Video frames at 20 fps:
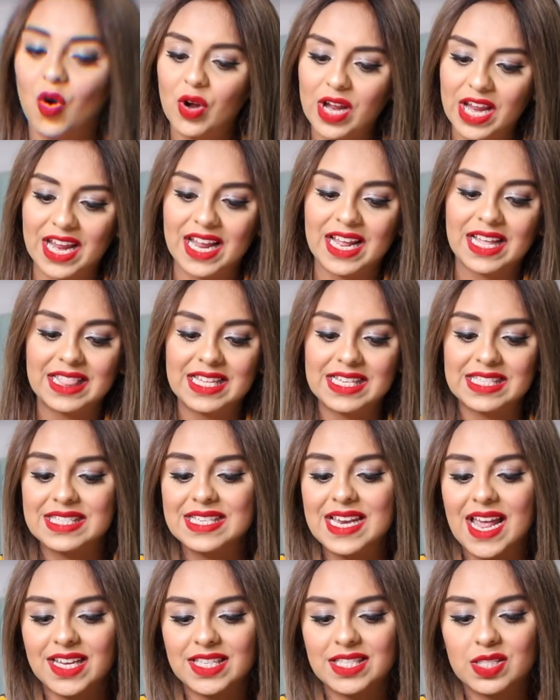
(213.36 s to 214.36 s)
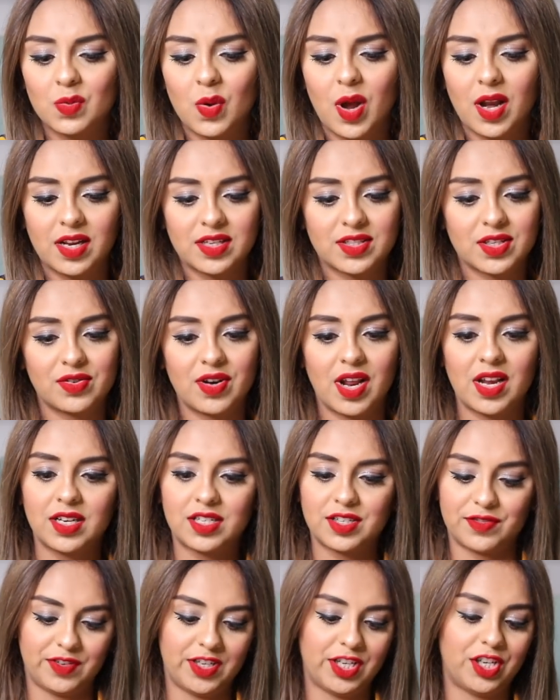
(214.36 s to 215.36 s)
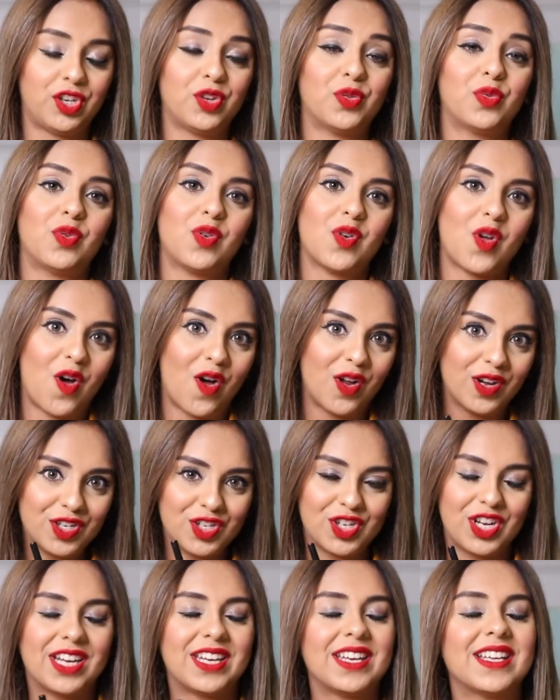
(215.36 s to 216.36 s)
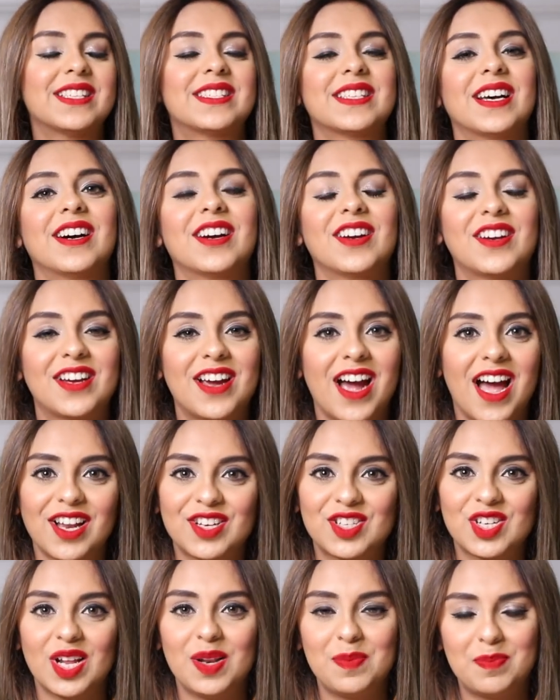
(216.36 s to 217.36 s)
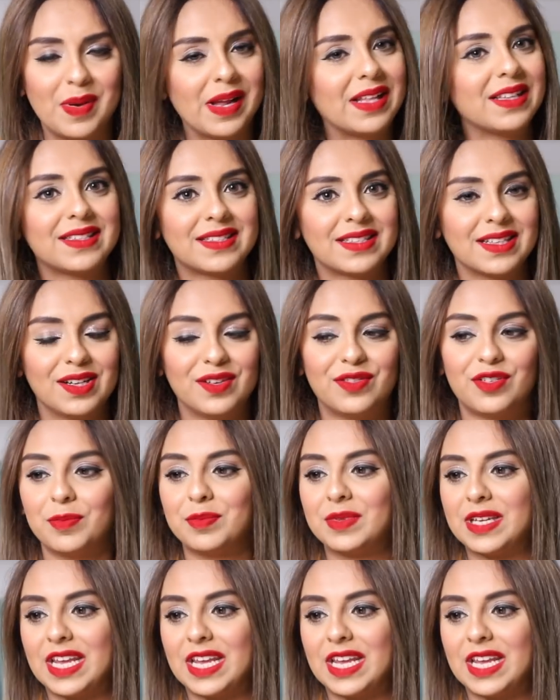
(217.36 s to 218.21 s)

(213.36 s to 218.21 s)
Okay, this next one is a relatively new launch. It is a Kajal pencil from